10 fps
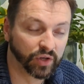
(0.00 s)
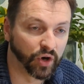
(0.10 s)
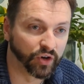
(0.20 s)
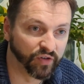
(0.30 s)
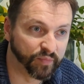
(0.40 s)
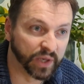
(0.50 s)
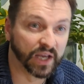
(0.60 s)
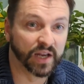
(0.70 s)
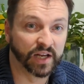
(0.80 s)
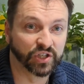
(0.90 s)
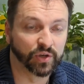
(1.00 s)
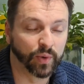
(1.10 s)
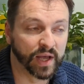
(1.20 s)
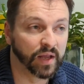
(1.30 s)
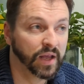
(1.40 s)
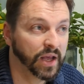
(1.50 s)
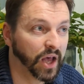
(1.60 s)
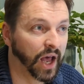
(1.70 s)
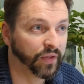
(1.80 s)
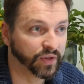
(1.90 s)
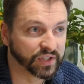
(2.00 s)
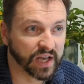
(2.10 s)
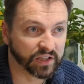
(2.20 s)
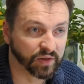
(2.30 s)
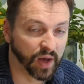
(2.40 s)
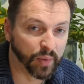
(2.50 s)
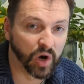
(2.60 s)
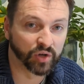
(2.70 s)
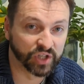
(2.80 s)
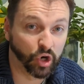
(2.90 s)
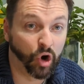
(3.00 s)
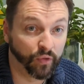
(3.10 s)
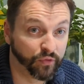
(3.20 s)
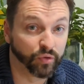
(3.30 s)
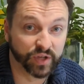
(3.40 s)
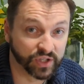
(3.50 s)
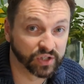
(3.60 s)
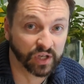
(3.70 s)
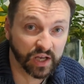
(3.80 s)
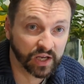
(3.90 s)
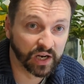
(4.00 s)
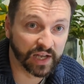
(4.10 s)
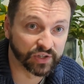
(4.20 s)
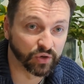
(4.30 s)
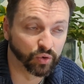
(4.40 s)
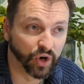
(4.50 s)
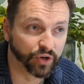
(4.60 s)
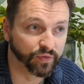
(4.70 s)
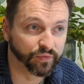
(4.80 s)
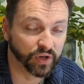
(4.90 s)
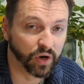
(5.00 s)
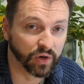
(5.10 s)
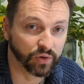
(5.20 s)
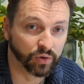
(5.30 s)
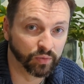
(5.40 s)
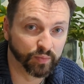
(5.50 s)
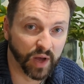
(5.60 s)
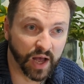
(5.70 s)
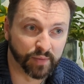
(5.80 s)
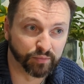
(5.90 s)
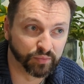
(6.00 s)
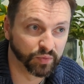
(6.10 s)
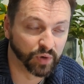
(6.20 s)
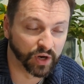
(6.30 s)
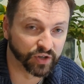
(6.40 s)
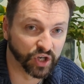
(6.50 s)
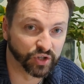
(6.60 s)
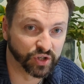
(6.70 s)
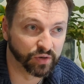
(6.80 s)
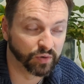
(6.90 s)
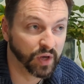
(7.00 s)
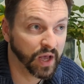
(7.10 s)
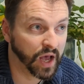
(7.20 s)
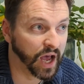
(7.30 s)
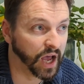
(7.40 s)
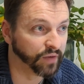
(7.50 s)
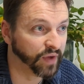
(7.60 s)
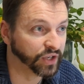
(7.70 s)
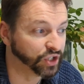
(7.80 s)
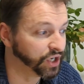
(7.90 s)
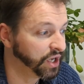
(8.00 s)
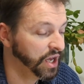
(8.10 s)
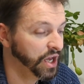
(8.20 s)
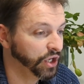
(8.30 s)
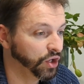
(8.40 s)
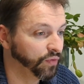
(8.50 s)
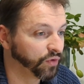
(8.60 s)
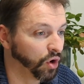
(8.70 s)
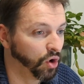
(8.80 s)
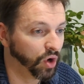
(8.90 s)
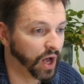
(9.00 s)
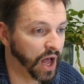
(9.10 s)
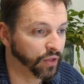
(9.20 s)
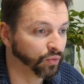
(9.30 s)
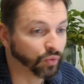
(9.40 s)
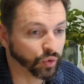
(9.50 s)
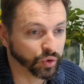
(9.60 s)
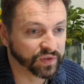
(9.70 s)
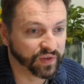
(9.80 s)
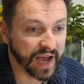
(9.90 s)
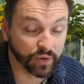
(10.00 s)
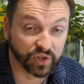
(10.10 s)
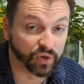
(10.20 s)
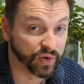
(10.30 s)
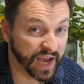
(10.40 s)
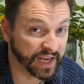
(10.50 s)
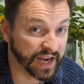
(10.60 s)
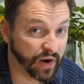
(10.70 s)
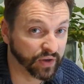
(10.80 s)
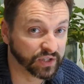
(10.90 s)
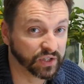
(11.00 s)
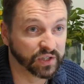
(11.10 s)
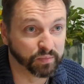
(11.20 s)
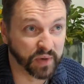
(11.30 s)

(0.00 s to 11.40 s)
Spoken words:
kind of beginning to it that sets a party off on this classical kind of, little kind of dungeon adventure. You've got the rules for how to create characters,